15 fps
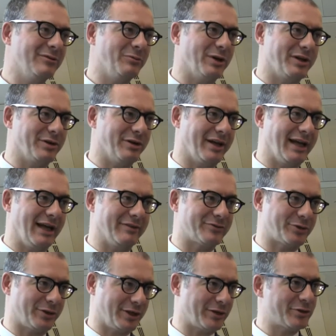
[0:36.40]
When you have
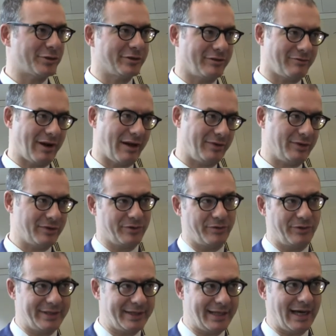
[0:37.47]
traditional revenues
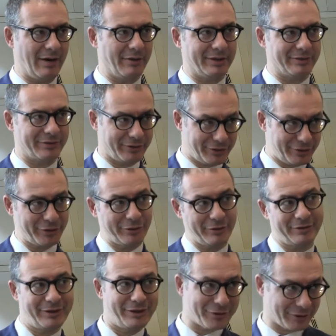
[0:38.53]
going down and traditional
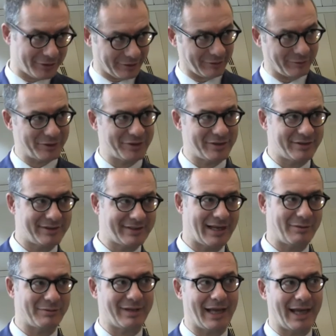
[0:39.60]
digital, which
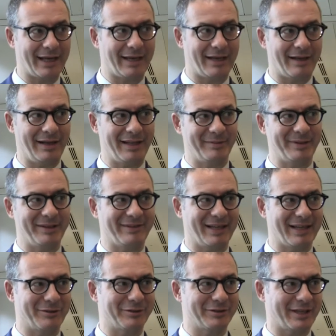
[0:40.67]
sounds like a little bit of a
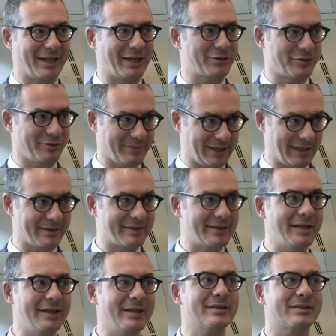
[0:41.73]
contradiction, but it's
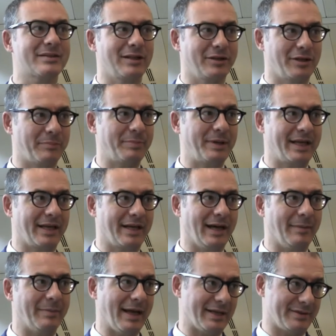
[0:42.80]
still not picking
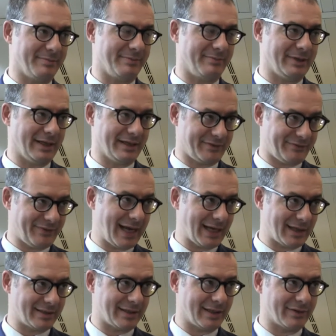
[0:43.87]
up as
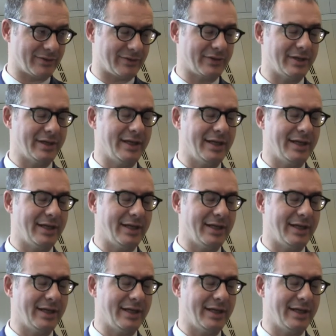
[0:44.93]
fast as